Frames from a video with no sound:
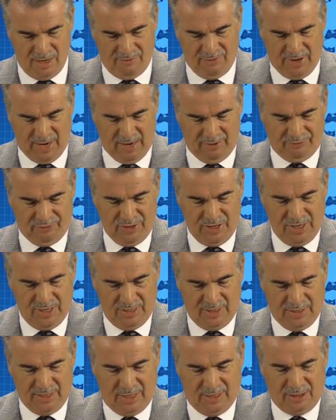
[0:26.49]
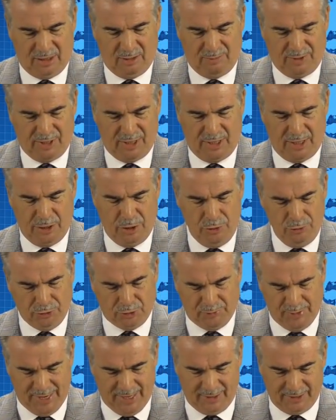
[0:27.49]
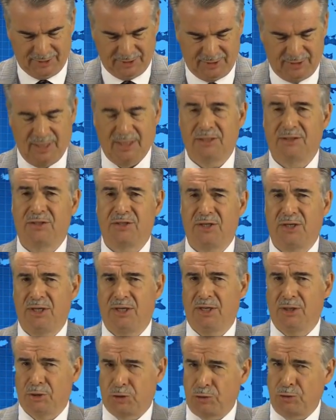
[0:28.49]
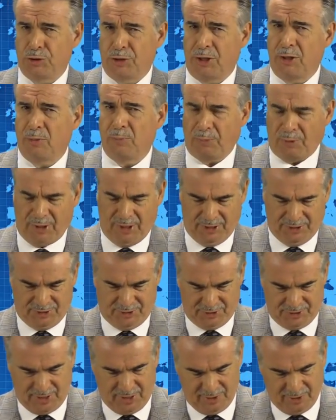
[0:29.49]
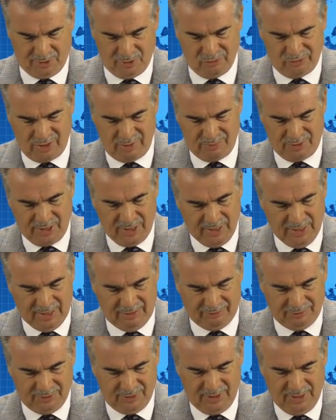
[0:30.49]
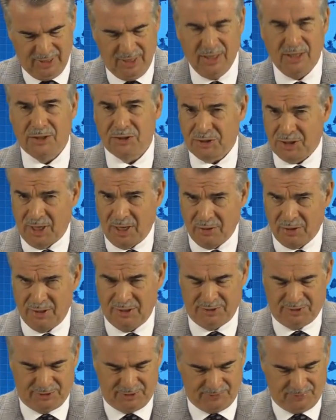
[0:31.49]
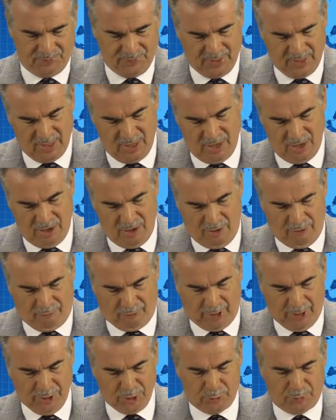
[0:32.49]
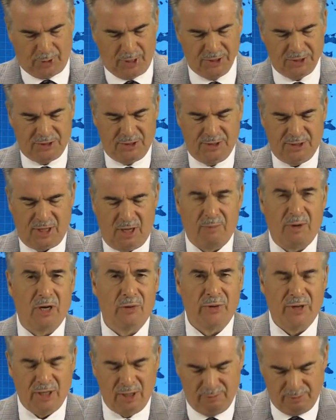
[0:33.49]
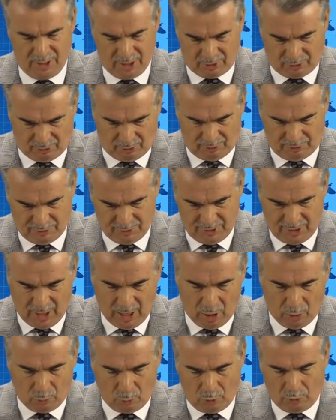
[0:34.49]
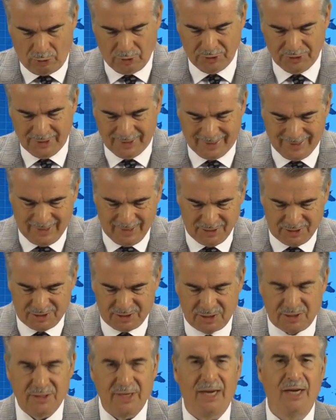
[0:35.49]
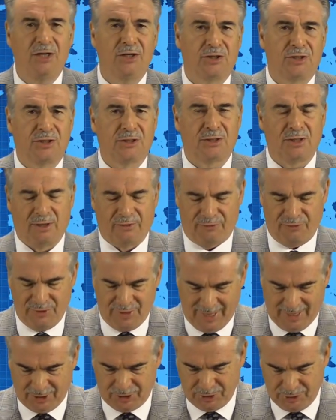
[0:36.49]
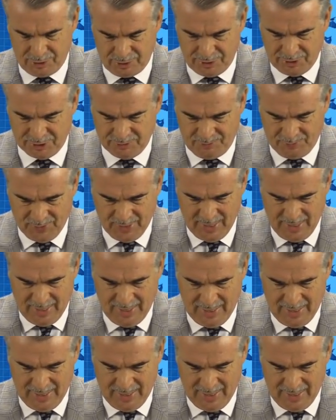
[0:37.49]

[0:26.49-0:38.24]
We have here an article by Newsmax and the Associated Press dated November 11 saying this: French President Emmanuel Macron warned against the dangers of nationalism